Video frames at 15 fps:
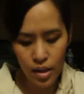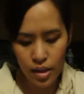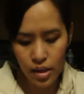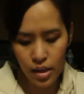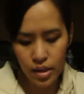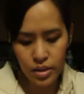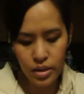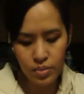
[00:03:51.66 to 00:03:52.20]

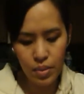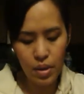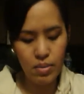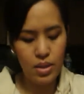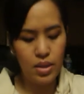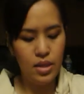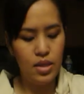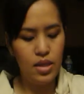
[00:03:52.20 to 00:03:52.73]
this is probably
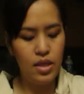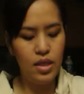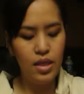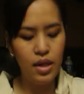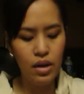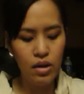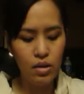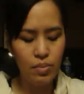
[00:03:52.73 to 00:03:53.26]
the
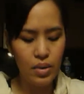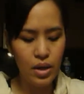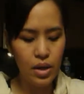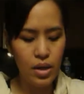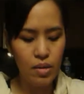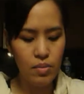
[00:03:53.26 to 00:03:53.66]
therapy